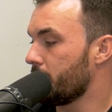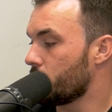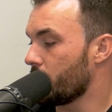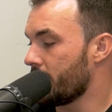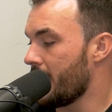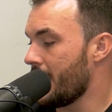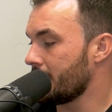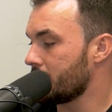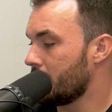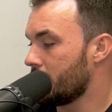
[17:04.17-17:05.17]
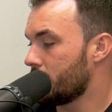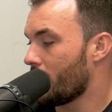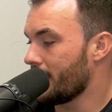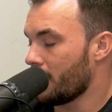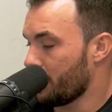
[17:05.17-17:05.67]
between that.
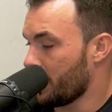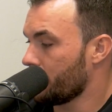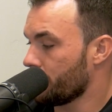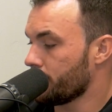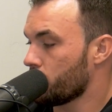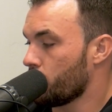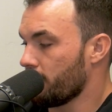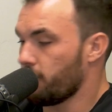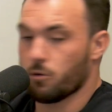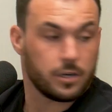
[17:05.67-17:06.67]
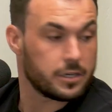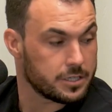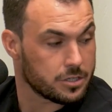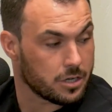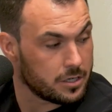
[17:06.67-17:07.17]
Right now I'm at 124 because
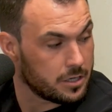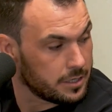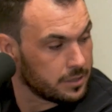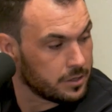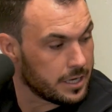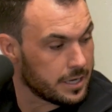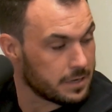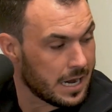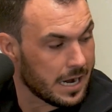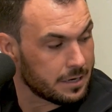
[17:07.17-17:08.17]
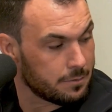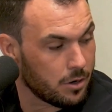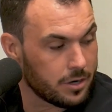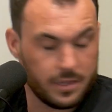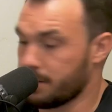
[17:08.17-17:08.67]
I just got done eating the Kind
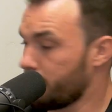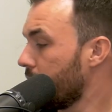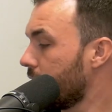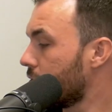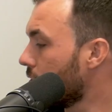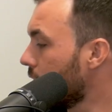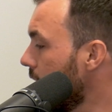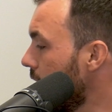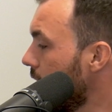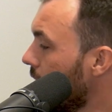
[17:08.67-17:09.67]
bar and the beef jerky.